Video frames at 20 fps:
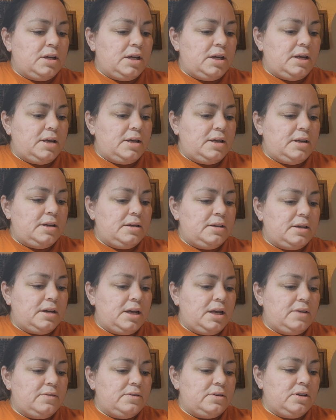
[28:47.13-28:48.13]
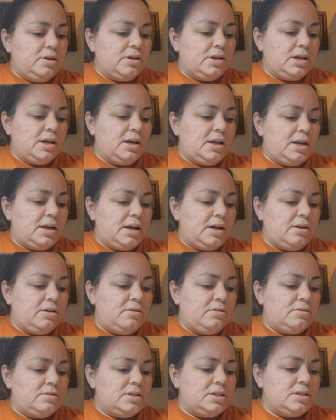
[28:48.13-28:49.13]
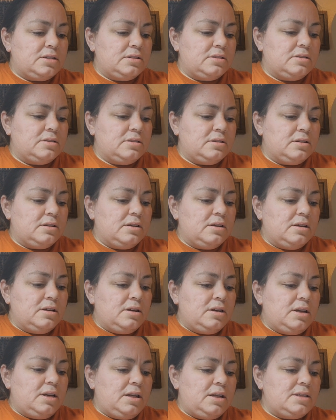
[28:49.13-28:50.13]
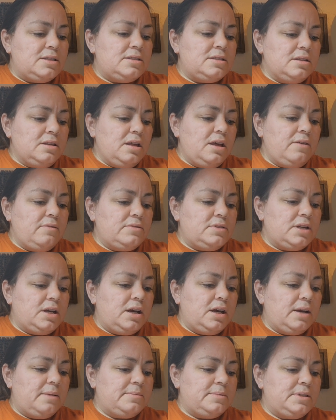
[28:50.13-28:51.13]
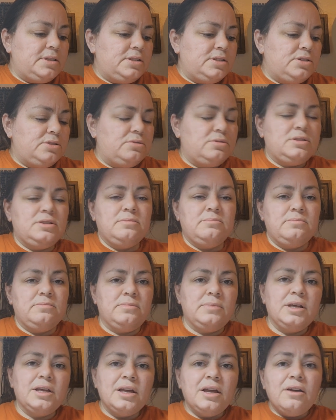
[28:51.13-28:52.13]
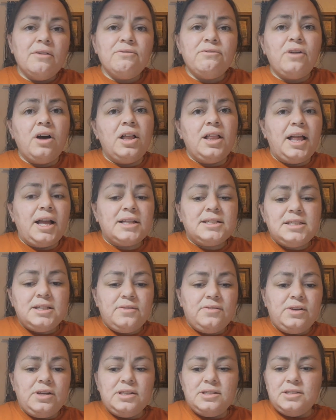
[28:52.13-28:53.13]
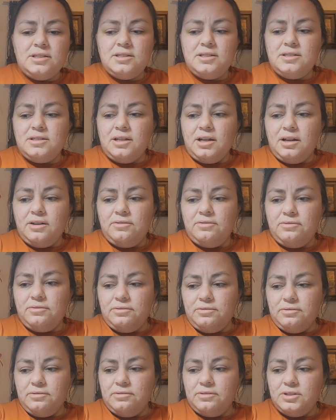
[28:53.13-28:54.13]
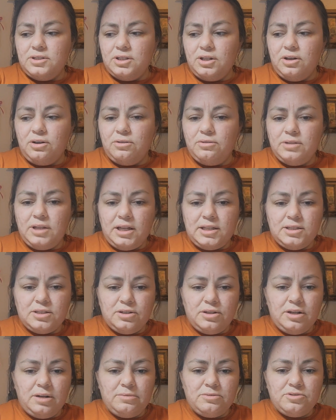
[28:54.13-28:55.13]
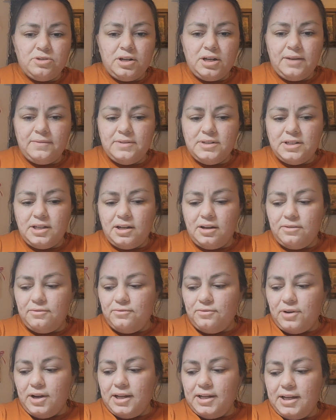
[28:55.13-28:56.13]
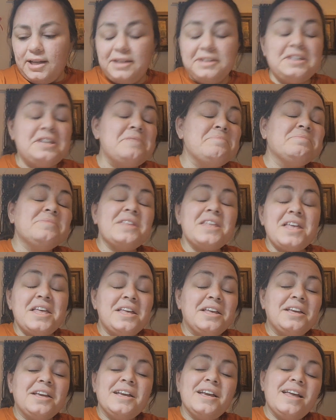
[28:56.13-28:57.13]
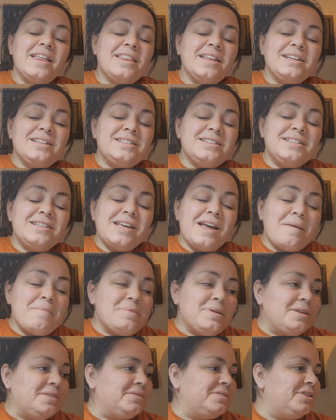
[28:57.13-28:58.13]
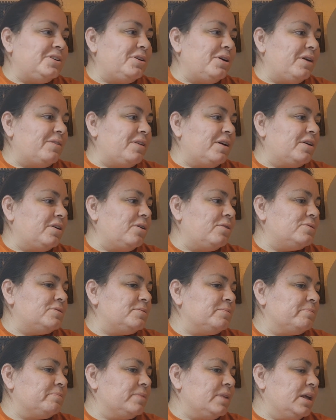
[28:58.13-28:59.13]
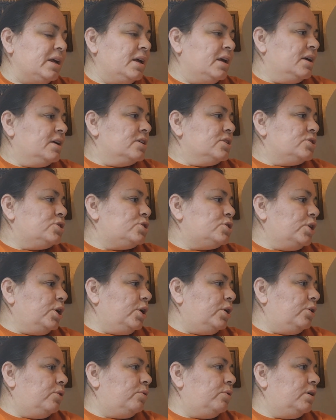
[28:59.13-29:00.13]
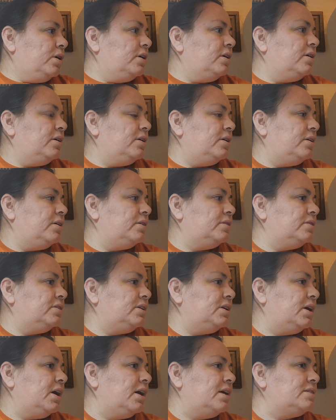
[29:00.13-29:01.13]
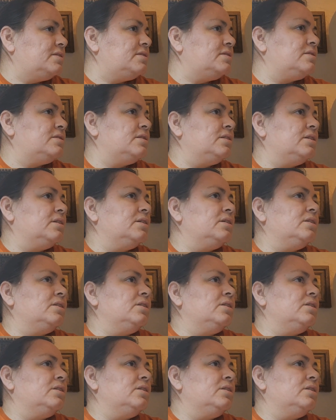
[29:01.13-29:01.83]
Okay, I have it all cut out, and I still have time to do some fall activities and stuff, so that's good. I was trying to have it done on Friday, and it didn't happen. You know how that goes. So, yes,